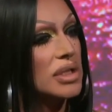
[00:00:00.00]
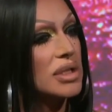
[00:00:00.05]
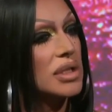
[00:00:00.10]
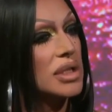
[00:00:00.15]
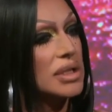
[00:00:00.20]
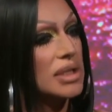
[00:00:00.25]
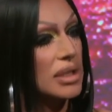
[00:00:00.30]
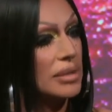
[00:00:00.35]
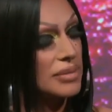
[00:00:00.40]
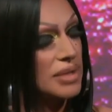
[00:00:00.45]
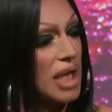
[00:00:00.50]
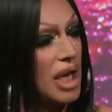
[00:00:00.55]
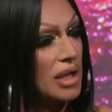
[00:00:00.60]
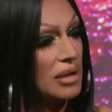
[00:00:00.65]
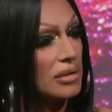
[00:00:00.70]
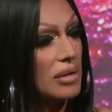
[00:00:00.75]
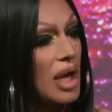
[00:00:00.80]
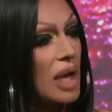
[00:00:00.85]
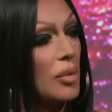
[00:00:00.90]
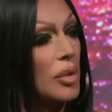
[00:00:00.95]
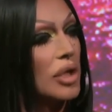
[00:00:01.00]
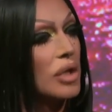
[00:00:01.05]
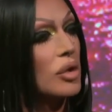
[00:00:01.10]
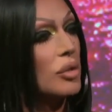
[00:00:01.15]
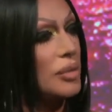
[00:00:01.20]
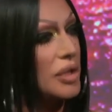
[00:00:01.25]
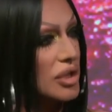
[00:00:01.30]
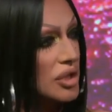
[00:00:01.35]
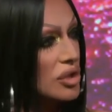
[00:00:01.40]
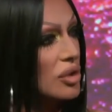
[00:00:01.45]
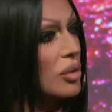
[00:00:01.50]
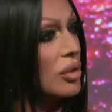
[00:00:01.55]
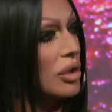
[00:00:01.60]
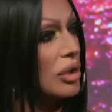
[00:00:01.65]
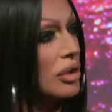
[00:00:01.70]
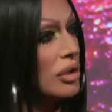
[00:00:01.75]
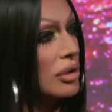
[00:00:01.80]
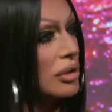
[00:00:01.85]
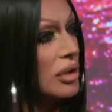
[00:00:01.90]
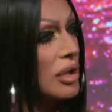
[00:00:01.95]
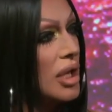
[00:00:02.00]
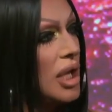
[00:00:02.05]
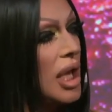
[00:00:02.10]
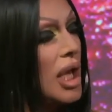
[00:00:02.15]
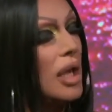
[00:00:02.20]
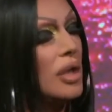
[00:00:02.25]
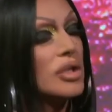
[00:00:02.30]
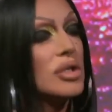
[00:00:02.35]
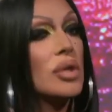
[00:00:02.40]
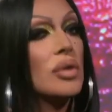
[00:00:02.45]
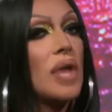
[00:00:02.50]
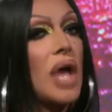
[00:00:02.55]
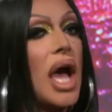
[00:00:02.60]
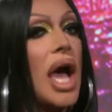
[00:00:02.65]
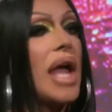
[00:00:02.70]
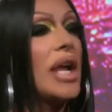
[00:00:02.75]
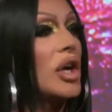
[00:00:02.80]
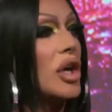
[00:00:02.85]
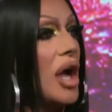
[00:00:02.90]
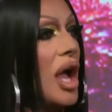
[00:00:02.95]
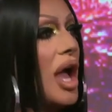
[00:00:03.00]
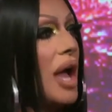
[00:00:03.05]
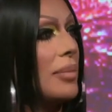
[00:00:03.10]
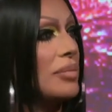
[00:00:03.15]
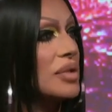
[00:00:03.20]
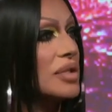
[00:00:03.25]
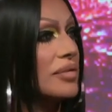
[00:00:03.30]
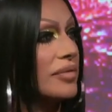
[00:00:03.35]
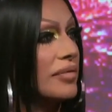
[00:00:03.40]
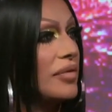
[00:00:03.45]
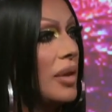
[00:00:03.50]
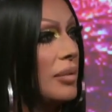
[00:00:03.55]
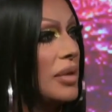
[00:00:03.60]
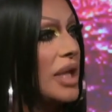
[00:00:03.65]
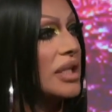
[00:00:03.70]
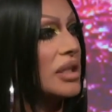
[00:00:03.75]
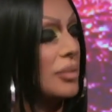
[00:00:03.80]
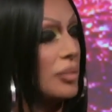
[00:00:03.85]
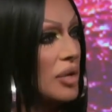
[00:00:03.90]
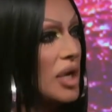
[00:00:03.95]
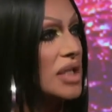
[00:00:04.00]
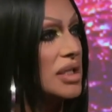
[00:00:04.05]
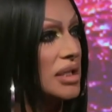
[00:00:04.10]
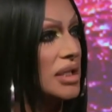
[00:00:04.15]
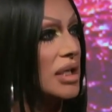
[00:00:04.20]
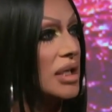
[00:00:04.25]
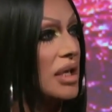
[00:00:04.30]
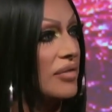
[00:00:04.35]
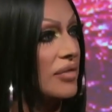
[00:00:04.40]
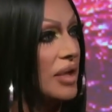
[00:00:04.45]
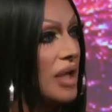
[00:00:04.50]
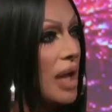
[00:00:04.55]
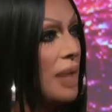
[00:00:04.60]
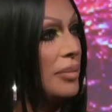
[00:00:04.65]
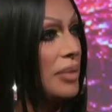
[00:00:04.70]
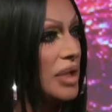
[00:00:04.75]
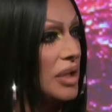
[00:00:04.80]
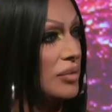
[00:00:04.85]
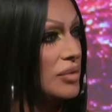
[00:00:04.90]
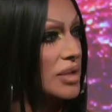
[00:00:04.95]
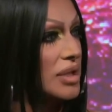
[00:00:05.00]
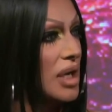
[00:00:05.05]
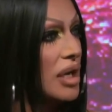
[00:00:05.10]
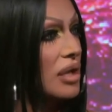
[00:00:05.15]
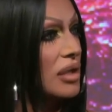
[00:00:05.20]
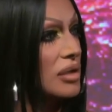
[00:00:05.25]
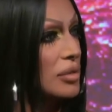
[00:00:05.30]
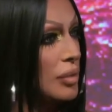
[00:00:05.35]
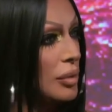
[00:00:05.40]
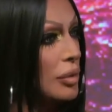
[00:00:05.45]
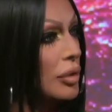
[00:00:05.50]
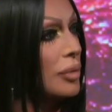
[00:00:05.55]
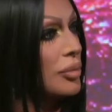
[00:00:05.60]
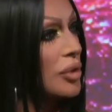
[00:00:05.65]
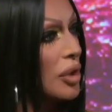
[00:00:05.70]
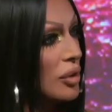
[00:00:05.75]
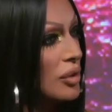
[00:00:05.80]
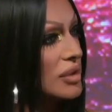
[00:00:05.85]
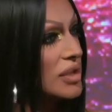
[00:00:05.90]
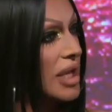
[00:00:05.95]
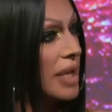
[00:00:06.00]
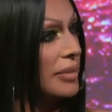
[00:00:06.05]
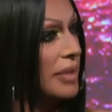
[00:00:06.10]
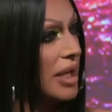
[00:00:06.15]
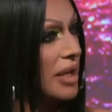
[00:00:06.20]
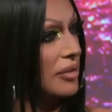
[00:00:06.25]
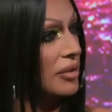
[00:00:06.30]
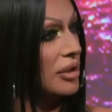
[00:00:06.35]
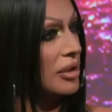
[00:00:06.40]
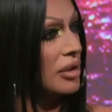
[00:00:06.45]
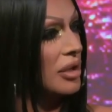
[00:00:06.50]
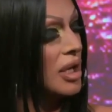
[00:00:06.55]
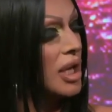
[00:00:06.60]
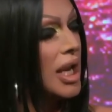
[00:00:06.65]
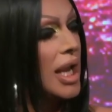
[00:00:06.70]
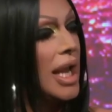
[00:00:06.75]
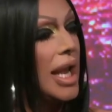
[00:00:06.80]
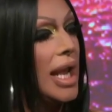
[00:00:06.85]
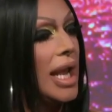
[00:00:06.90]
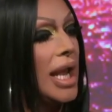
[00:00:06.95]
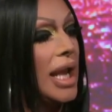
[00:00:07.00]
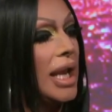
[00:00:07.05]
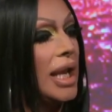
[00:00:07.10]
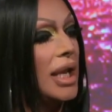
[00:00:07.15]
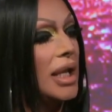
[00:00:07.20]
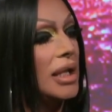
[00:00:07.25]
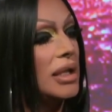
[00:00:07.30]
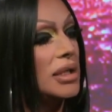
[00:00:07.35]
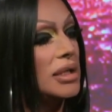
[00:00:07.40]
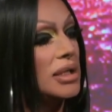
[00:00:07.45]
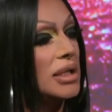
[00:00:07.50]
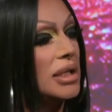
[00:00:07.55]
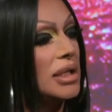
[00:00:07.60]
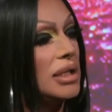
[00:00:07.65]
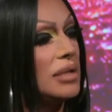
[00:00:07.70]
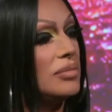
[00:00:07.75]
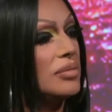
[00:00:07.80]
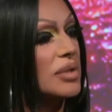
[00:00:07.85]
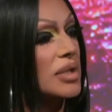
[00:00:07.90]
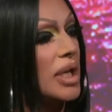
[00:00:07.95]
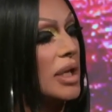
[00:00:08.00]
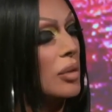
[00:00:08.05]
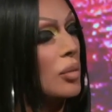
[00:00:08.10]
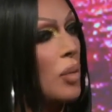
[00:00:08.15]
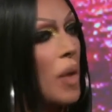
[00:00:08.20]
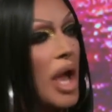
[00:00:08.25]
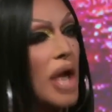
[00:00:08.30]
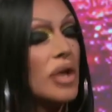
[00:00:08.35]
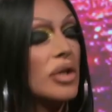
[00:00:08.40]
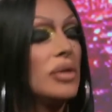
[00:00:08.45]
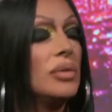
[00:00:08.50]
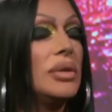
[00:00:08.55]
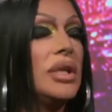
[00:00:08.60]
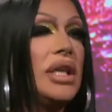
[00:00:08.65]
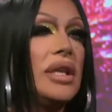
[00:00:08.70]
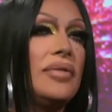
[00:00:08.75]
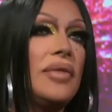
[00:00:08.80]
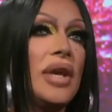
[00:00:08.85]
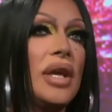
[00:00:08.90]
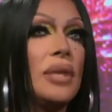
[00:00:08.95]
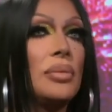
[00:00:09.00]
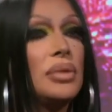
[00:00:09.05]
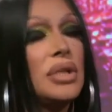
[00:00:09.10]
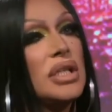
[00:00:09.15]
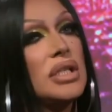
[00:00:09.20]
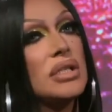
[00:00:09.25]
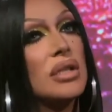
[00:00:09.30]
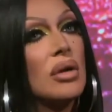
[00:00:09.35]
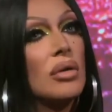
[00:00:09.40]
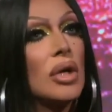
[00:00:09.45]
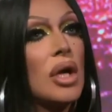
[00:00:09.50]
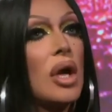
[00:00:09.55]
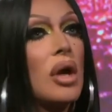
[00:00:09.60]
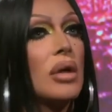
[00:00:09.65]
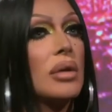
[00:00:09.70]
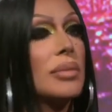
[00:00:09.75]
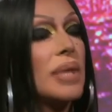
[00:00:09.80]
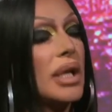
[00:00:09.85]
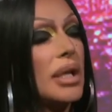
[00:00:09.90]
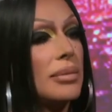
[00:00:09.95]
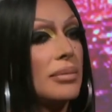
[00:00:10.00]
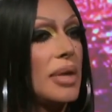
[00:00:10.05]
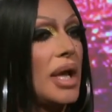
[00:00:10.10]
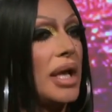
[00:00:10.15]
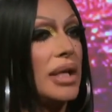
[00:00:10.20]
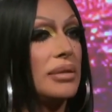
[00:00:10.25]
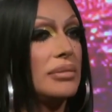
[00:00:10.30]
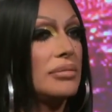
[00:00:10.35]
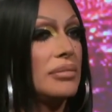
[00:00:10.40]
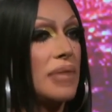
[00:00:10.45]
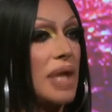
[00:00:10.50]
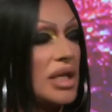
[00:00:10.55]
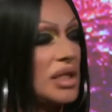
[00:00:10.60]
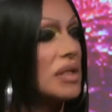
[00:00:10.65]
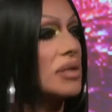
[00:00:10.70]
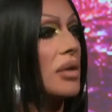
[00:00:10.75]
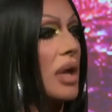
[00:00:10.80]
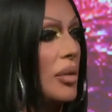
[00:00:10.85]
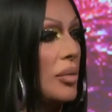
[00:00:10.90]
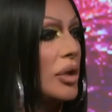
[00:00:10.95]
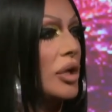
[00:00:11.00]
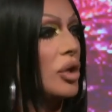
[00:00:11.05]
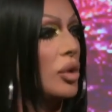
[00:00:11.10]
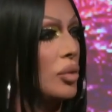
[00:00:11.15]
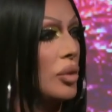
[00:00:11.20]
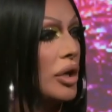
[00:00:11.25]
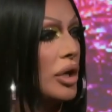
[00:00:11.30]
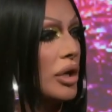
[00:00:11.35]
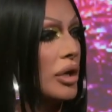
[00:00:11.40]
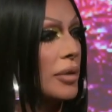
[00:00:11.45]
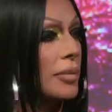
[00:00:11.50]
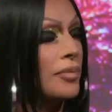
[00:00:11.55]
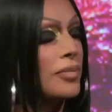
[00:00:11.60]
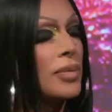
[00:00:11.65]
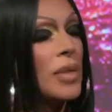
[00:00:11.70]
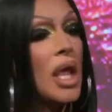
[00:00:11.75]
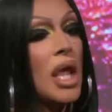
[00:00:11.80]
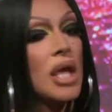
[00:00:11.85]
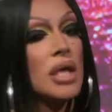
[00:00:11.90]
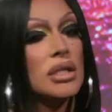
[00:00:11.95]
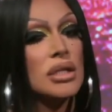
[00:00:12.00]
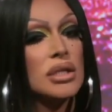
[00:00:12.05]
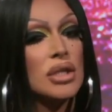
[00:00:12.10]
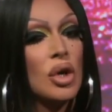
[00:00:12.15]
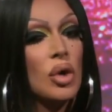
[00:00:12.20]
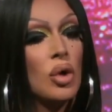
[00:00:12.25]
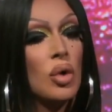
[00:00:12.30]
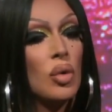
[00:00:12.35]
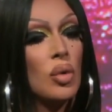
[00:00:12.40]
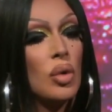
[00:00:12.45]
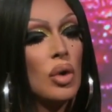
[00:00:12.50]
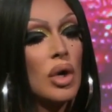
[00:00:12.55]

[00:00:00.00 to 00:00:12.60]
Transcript: and I said, I'm done. I want to go be a showgirl. So the higher ups, from, like the president of the company, was there because we were a prototype counter, and he was like, "Why are you leaving? Please don't go." And I'm like, "I, I just I want to go work." So